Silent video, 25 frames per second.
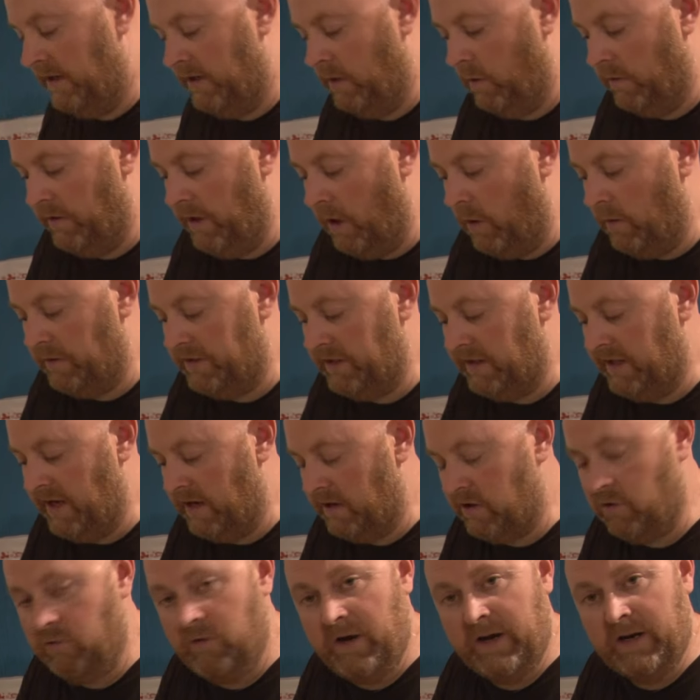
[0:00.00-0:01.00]
Now I know I did
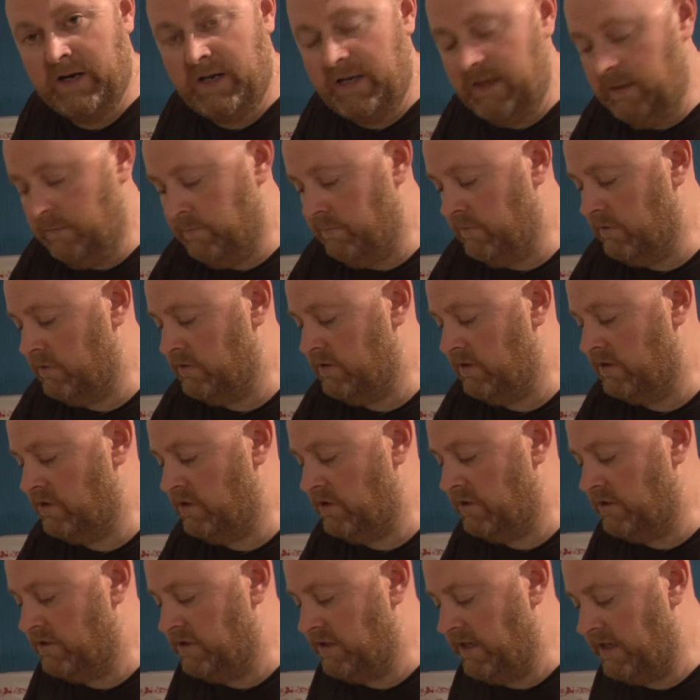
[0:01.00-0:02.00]
that correctly, because as
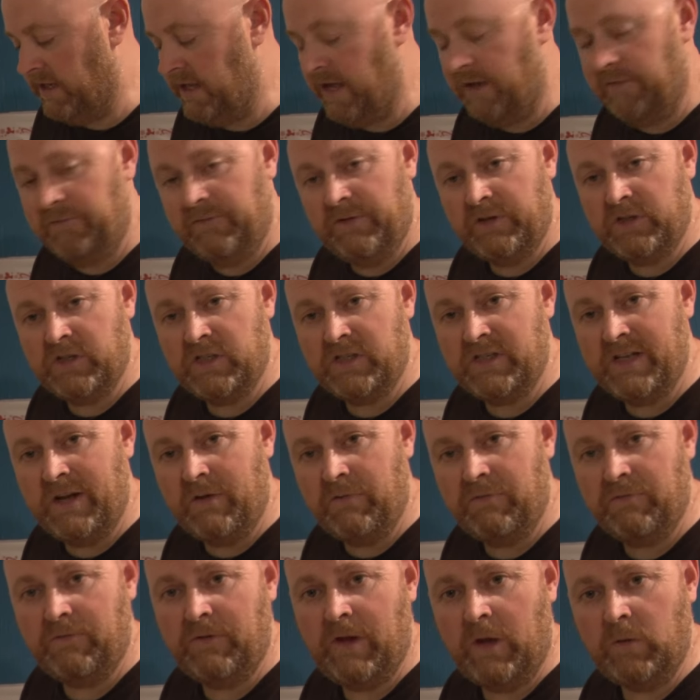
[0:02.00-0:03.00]
you can see, that fish is
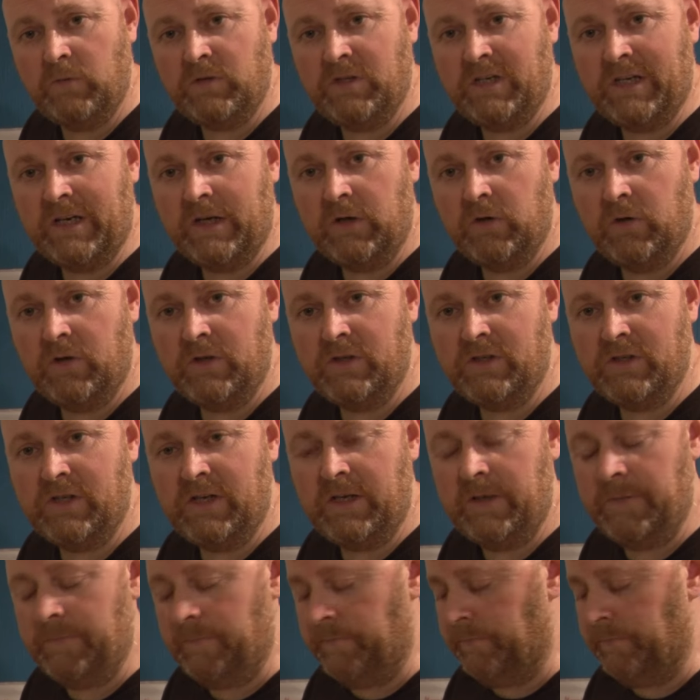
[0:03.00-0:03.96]
now floating nicely.